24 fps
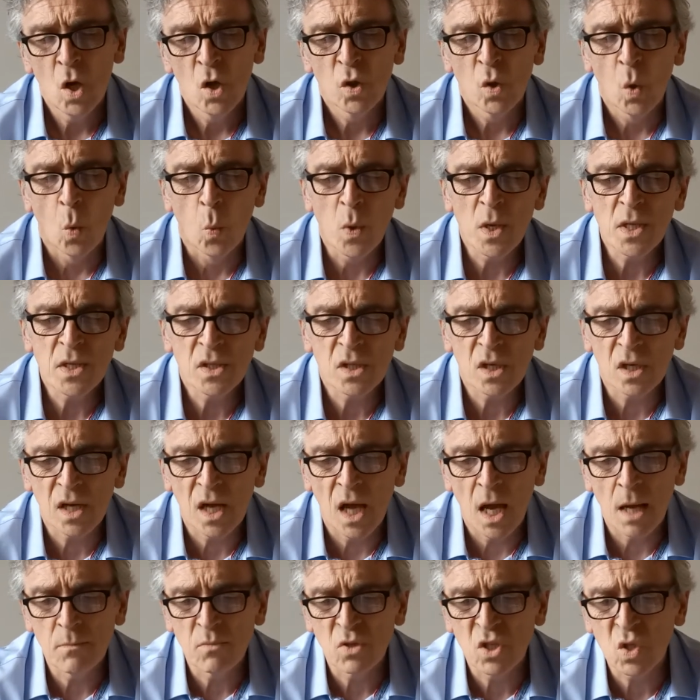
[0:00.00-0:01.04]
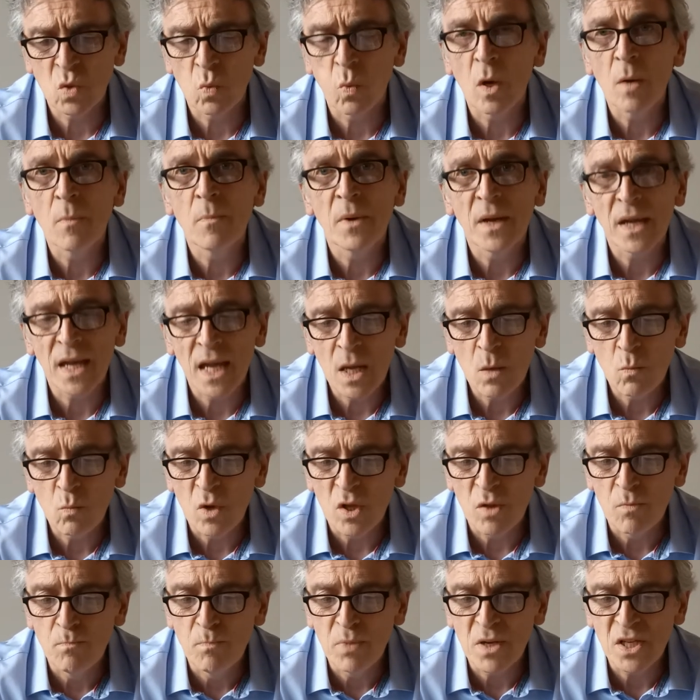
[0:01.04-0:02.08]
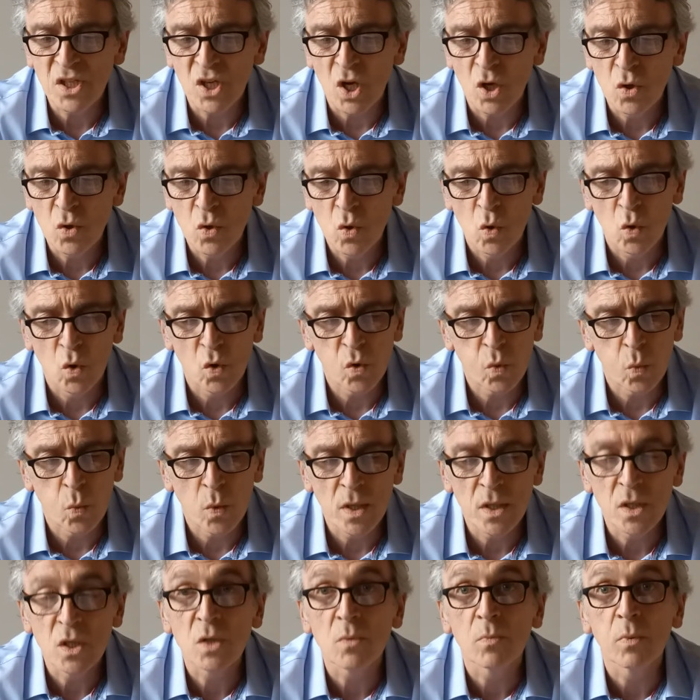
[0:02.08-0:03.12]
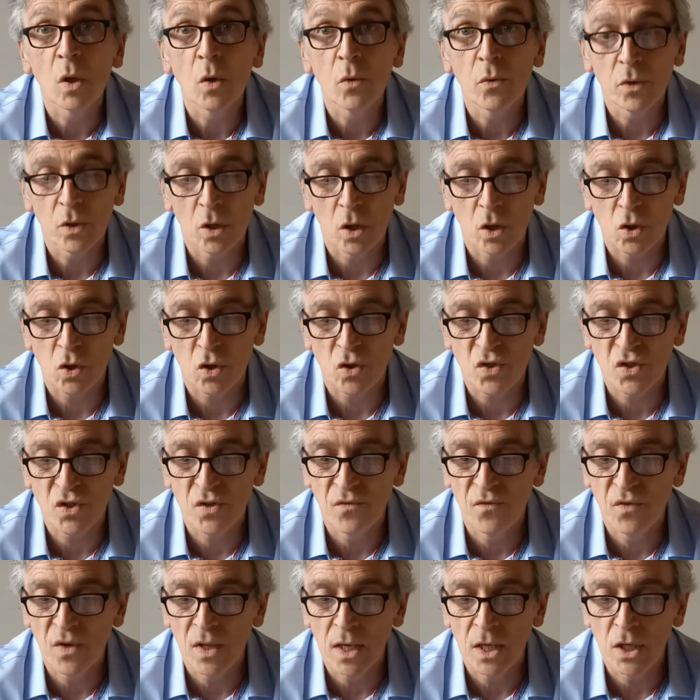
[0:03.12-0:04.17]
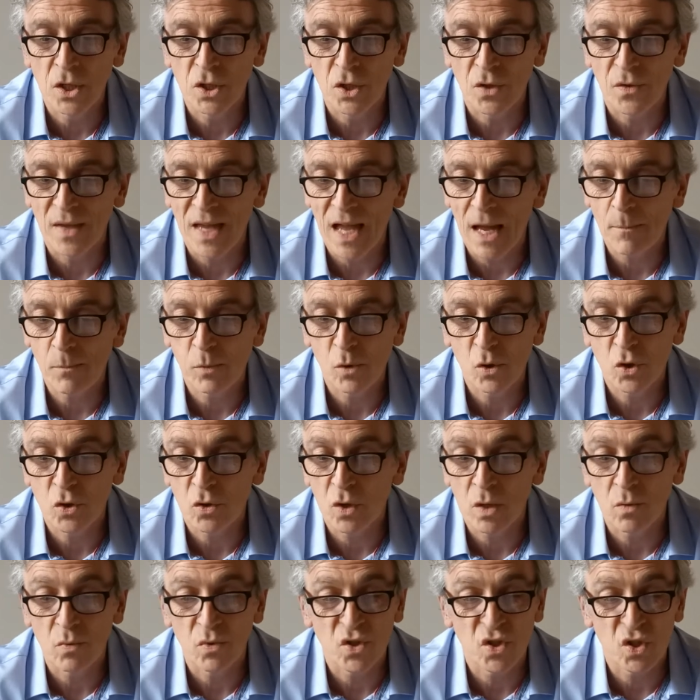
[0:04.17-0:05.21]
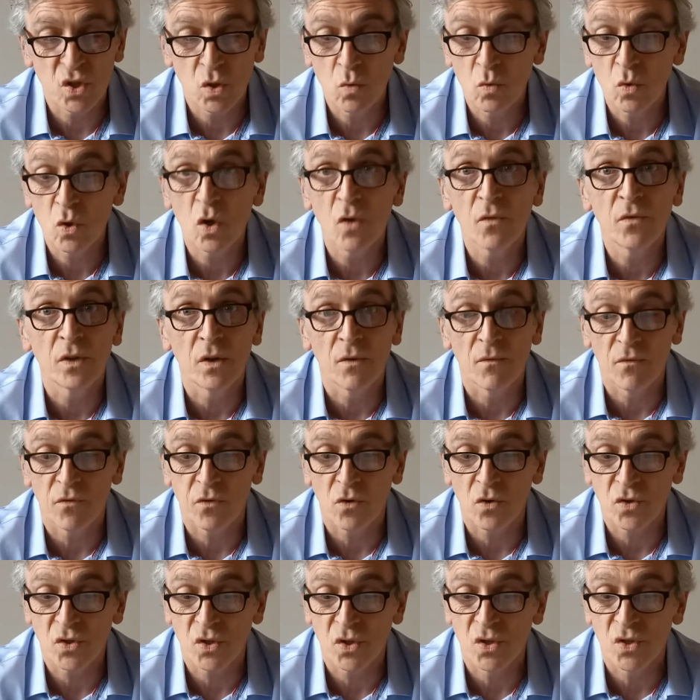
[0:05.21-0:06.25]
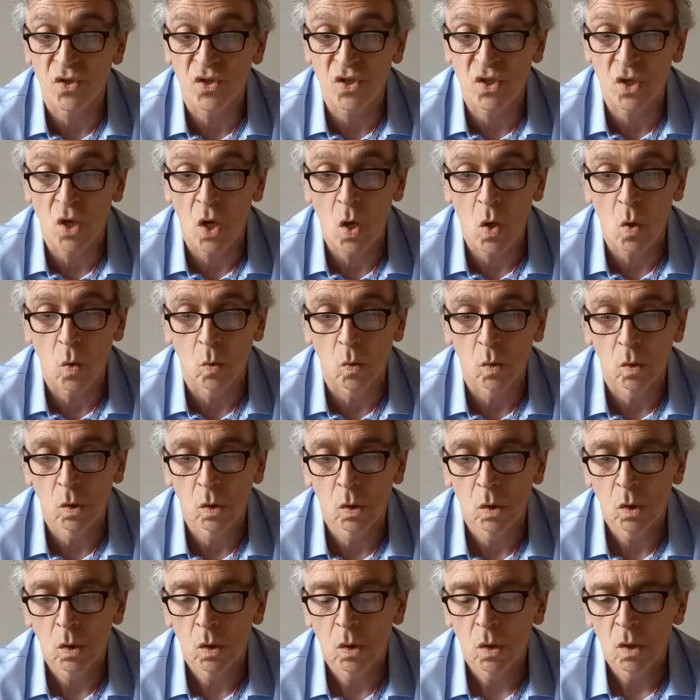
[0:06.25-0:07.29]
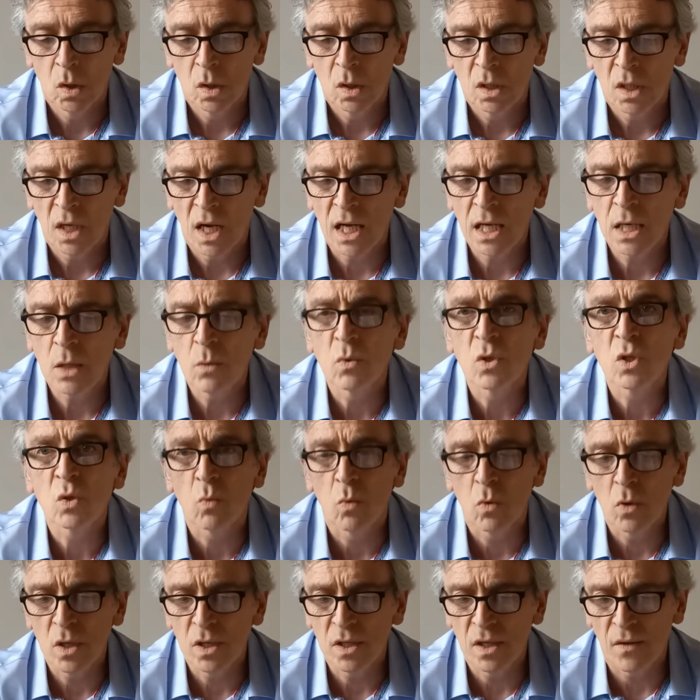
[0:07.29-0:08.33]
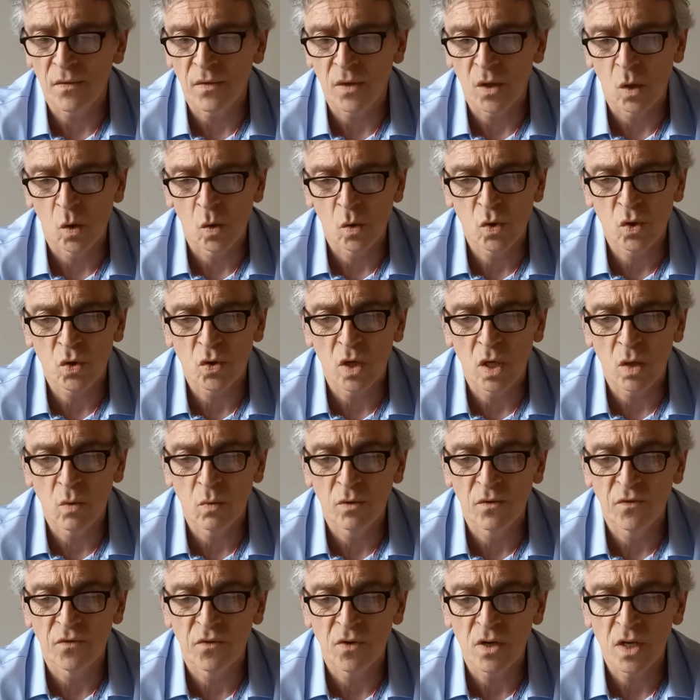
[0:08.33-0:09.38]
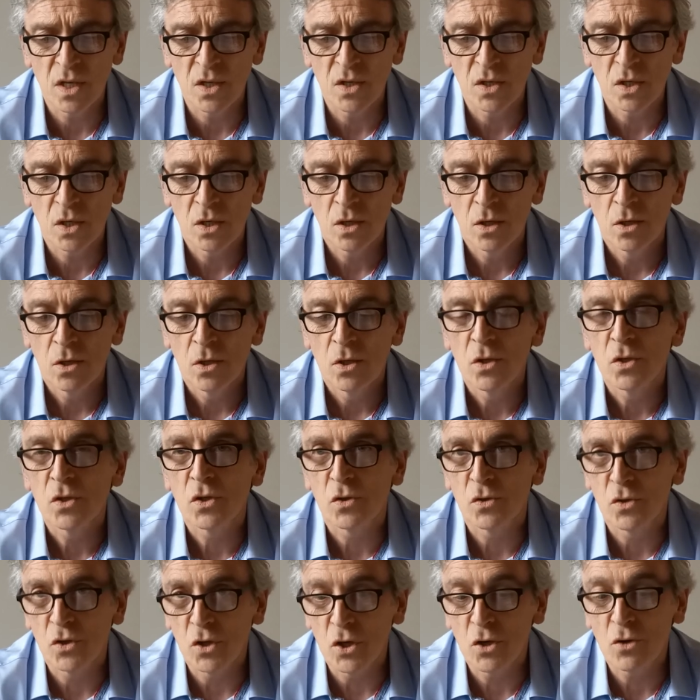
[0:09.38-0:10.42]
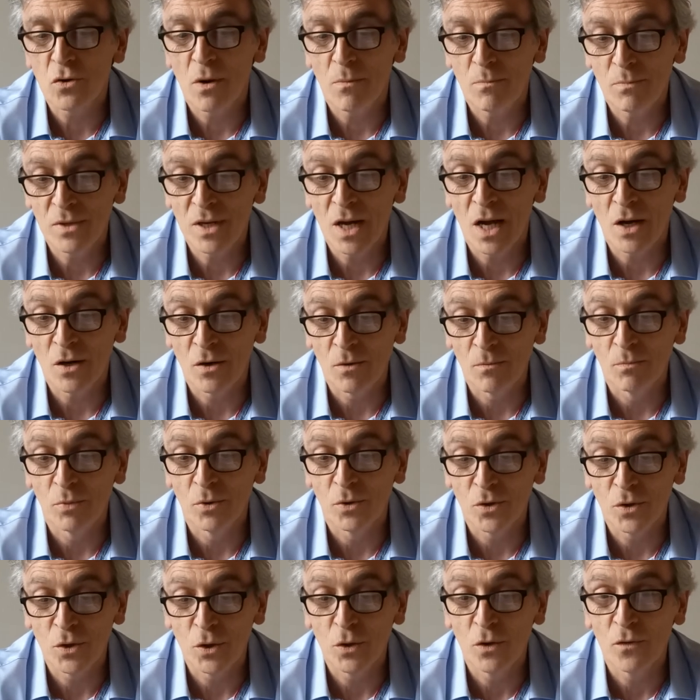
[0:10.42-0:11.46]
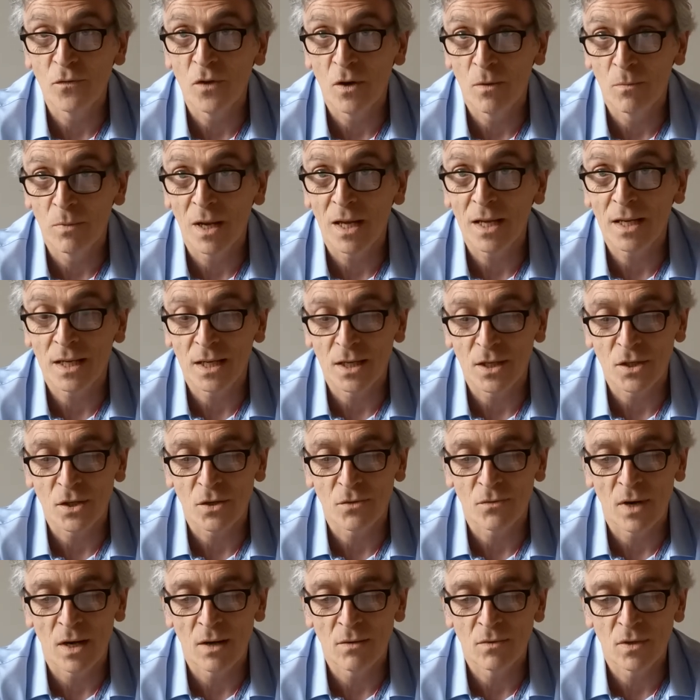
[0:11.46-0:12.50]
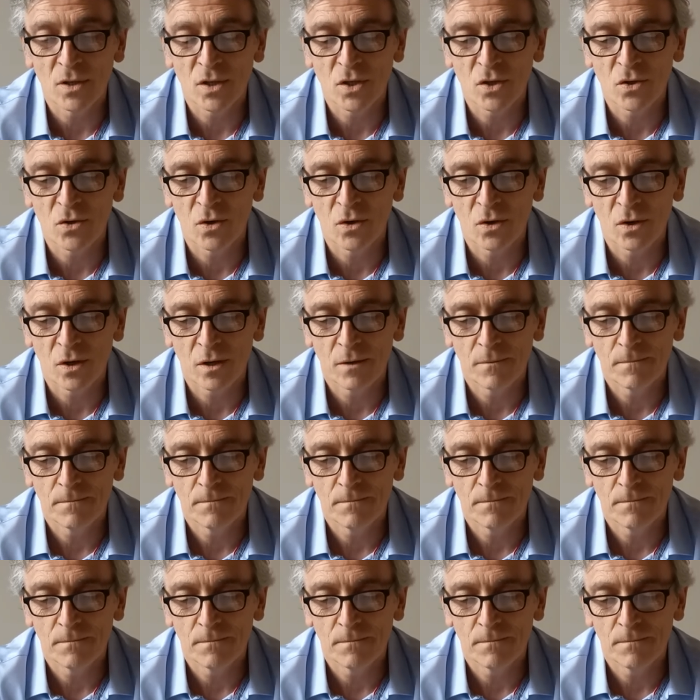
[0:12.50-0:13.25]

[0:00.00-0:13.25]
The winter came sweeping in with bitter north winds blowing across the village, and the apple tree was soon covered in frost and snow. Anna was worried that the old tree would freeze, so she crept down and put two of her blankets around its trunk.